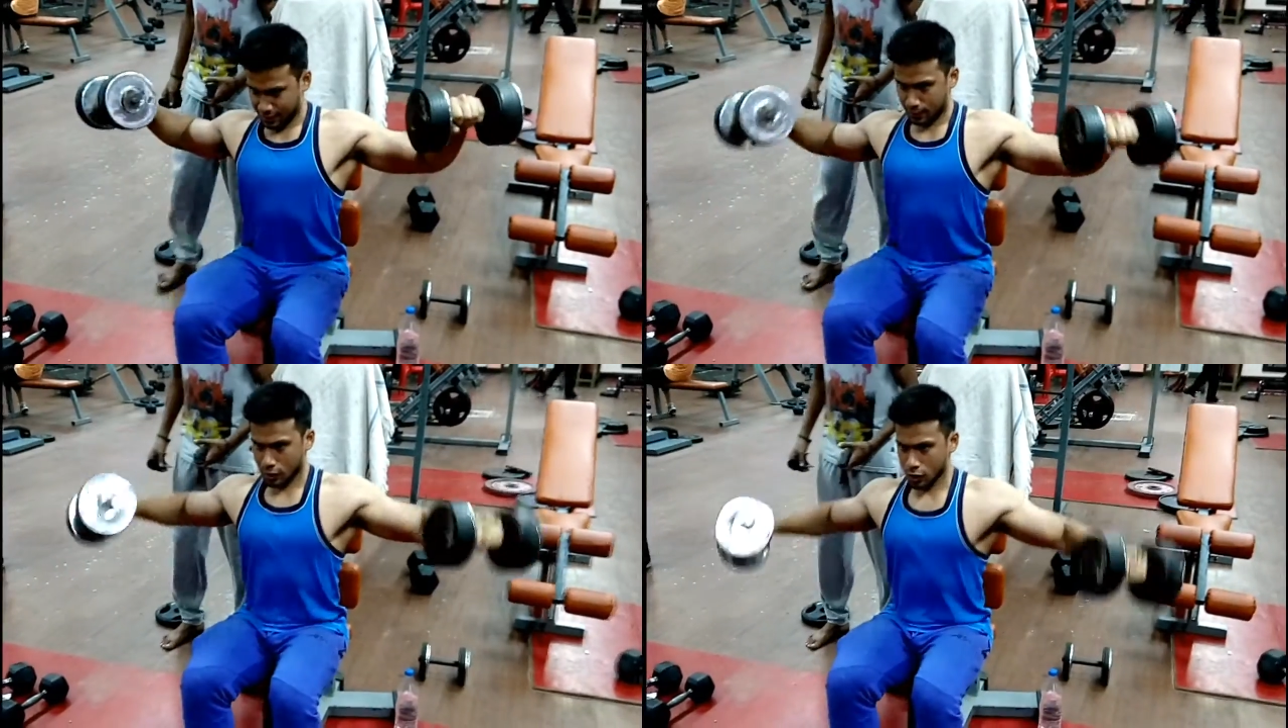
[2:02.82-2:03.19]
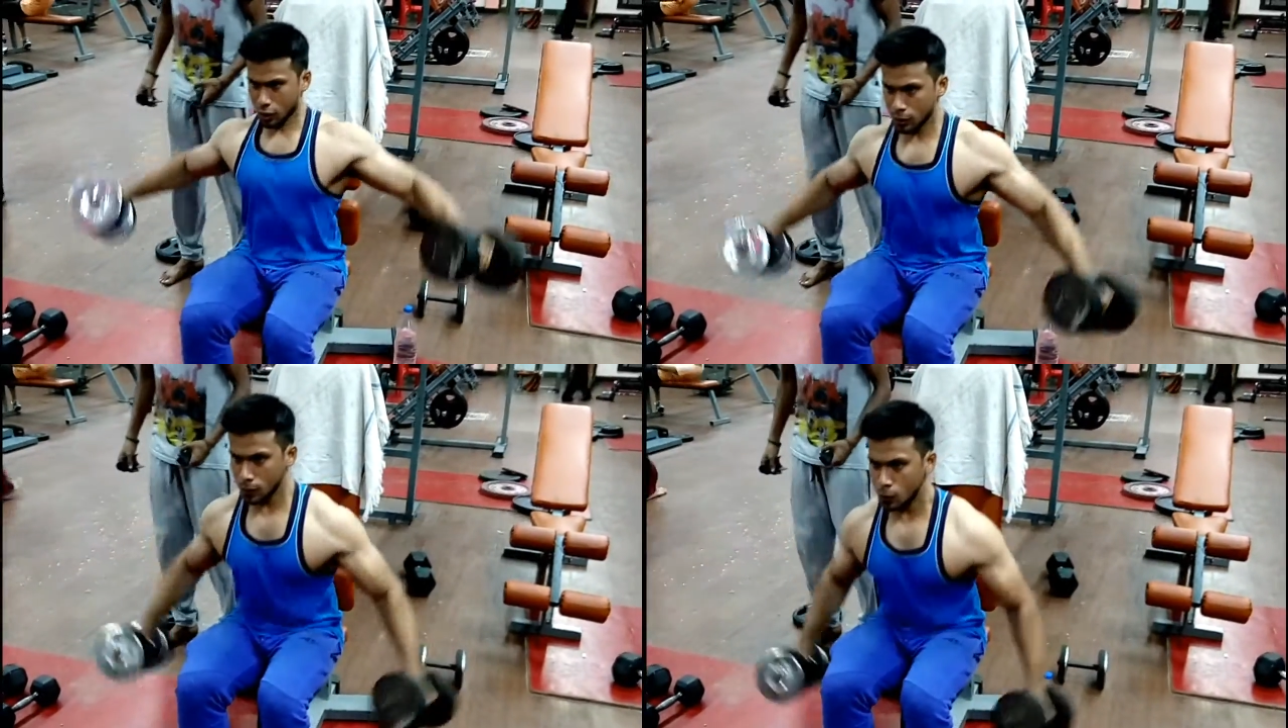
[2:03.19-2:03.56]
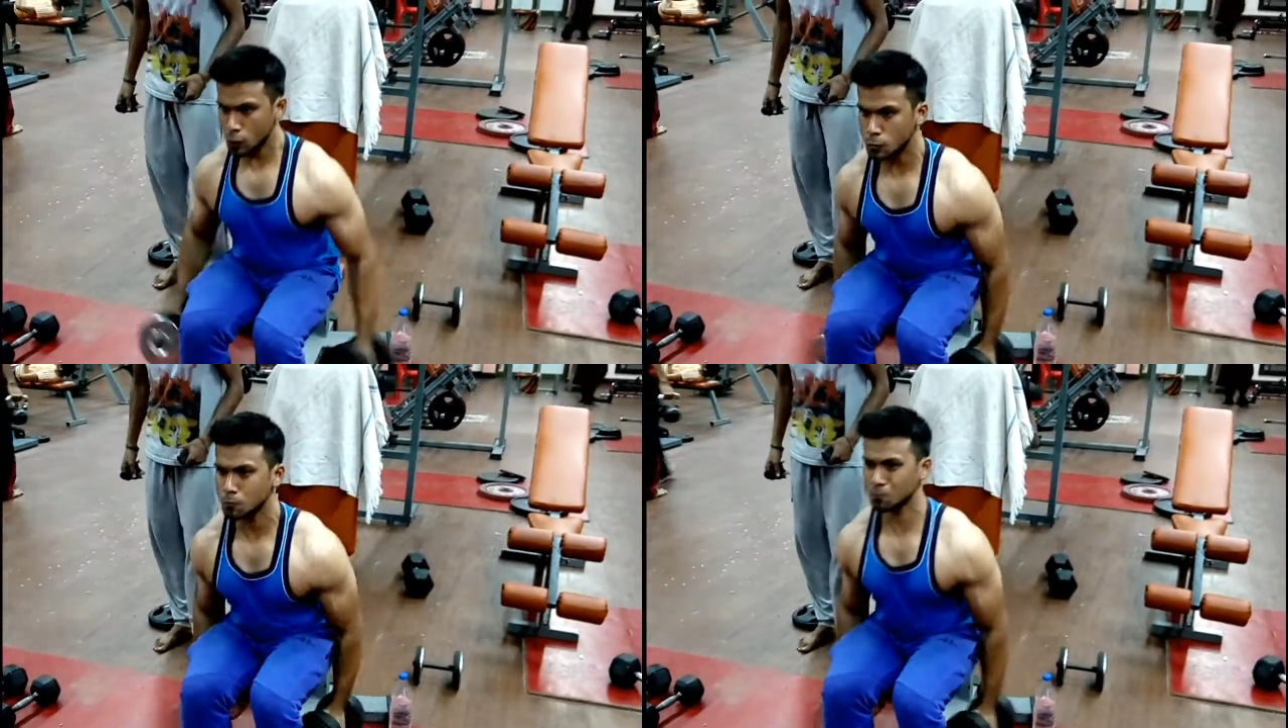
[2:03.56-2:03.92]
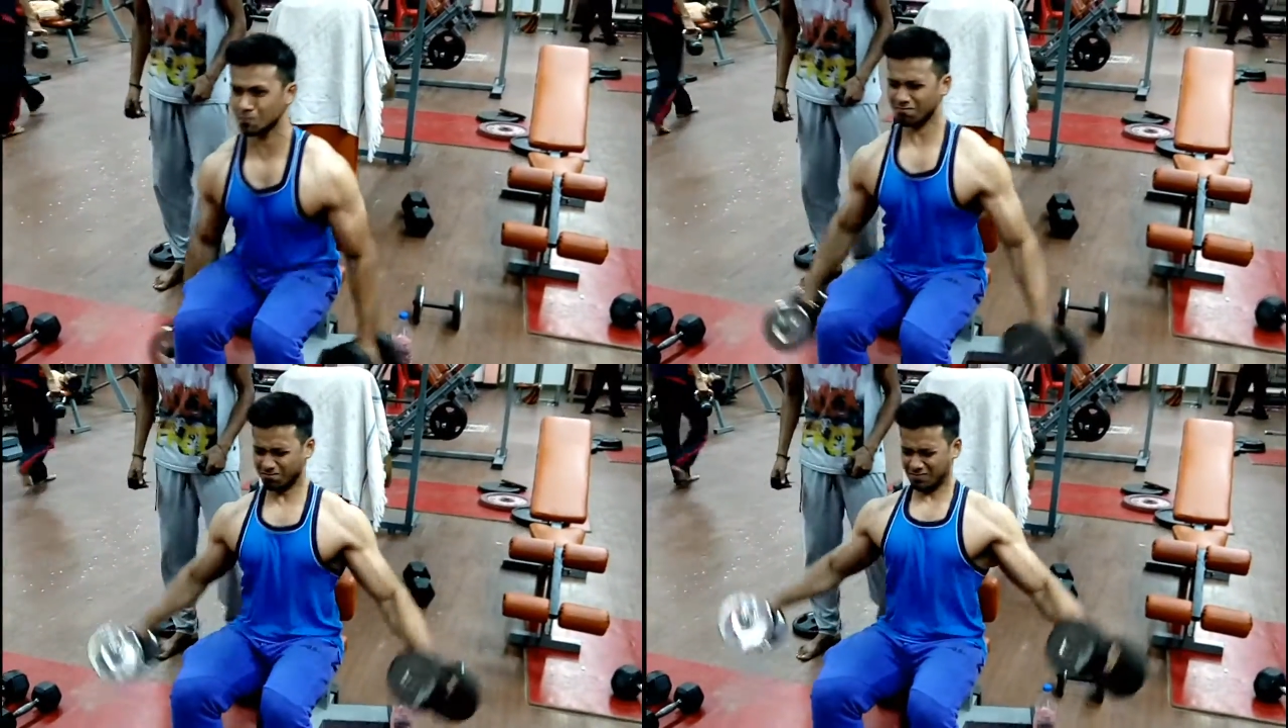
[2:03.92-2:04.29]
I'm actually controlling the
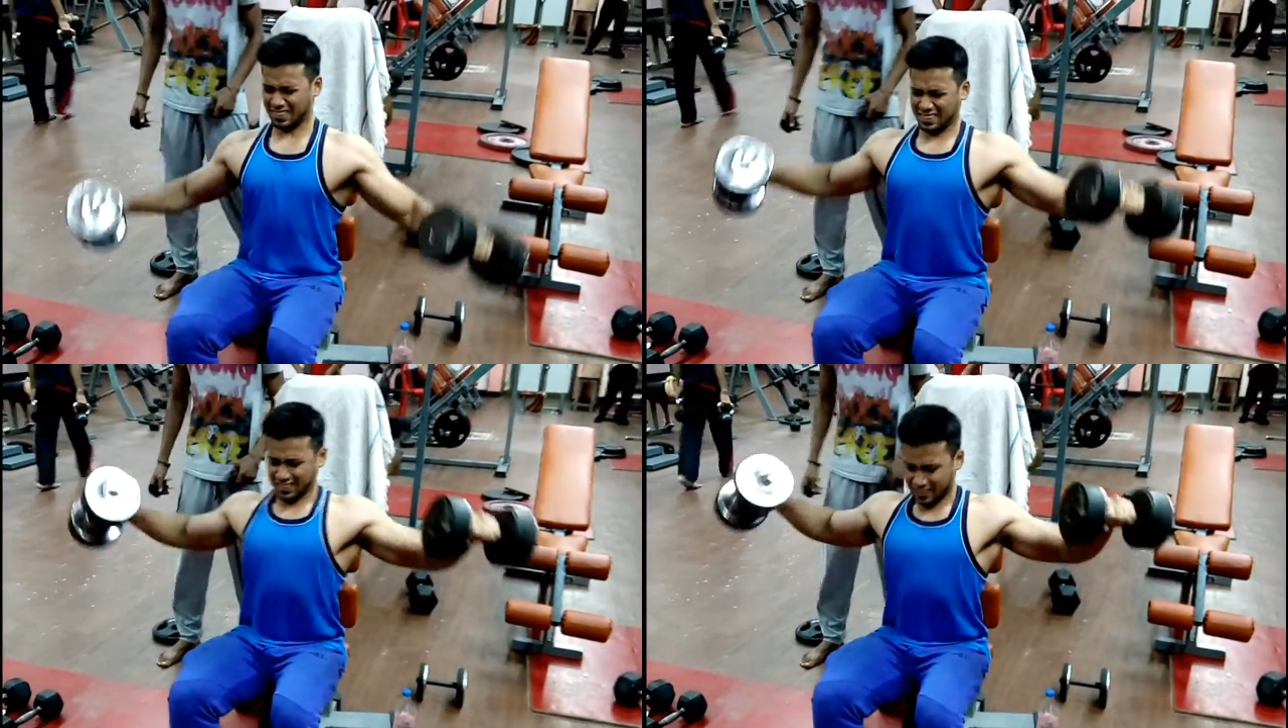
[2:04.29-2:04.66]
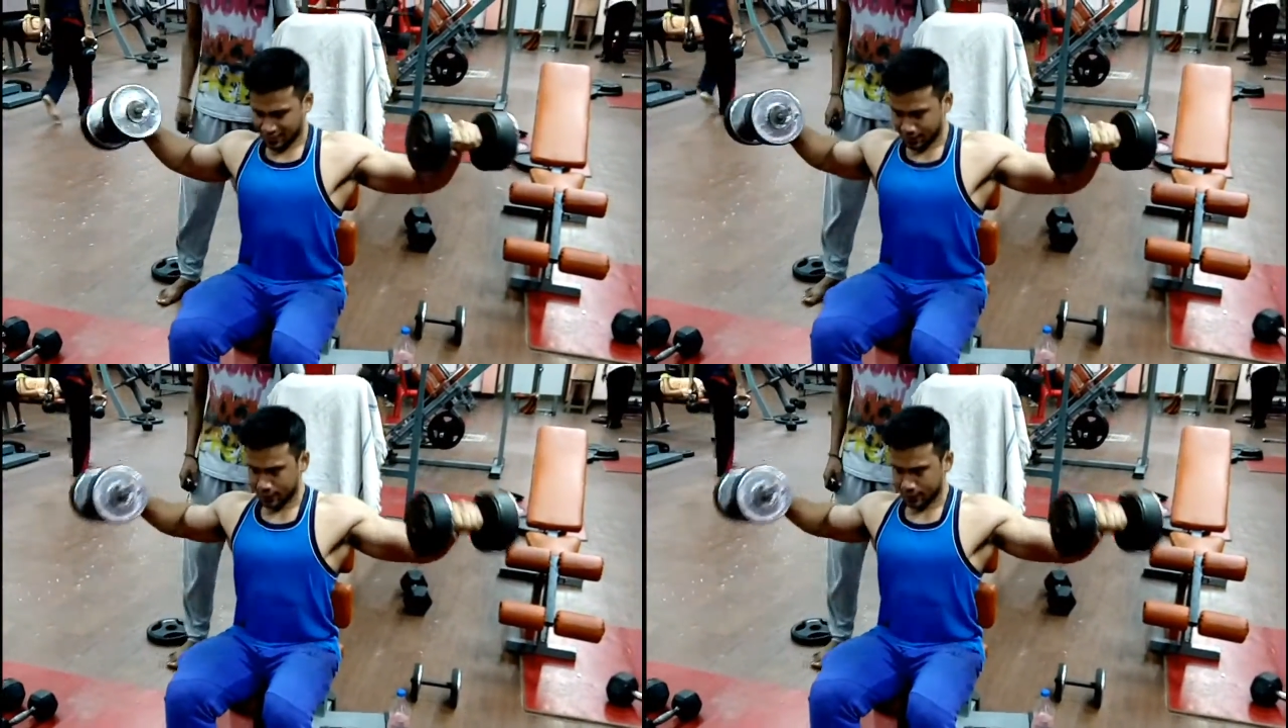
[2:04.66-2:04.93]
weights when I go down.